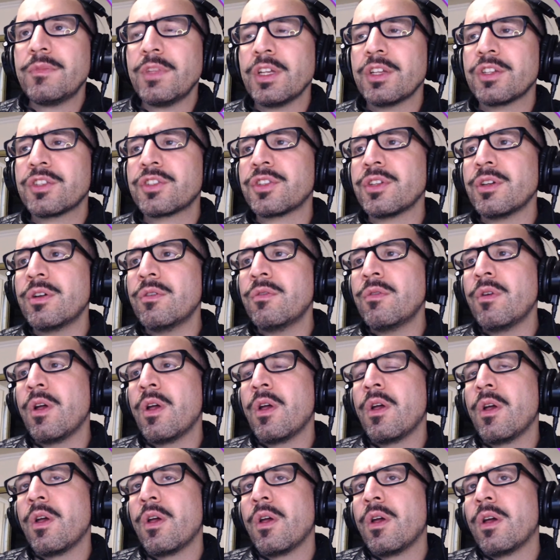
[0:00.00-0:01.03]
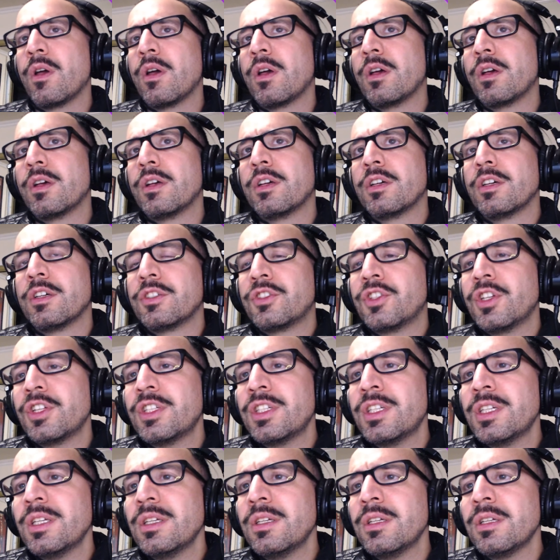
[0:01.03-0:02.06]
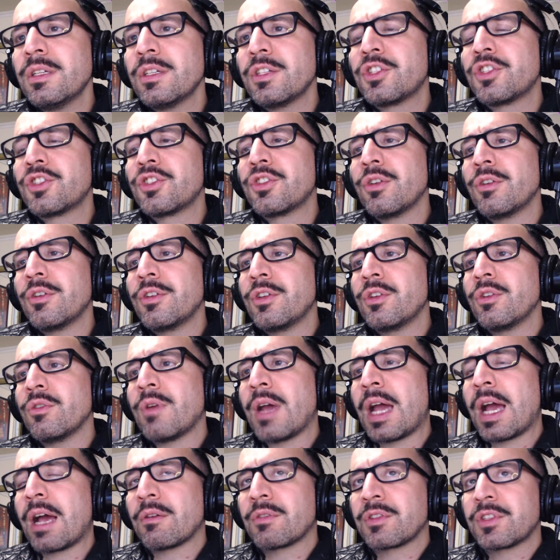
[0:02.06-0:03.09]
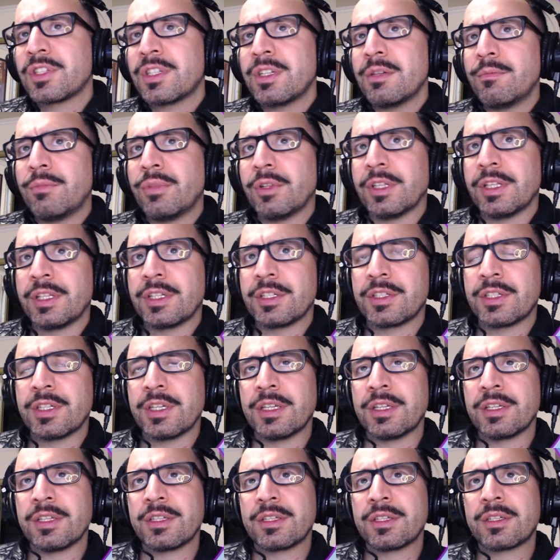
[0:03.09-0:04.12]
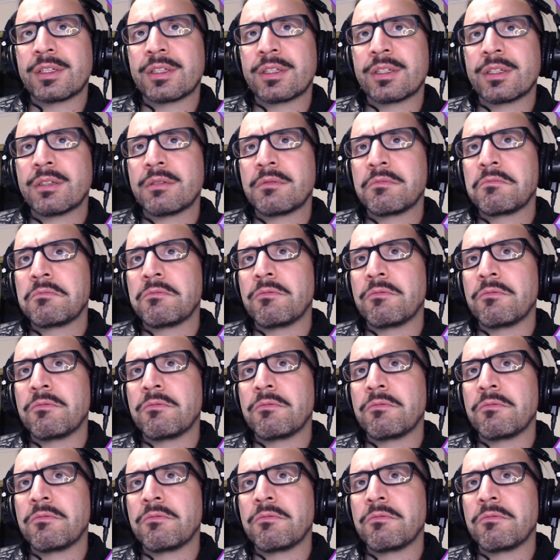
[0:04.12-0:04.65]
So just to show you how simple this is,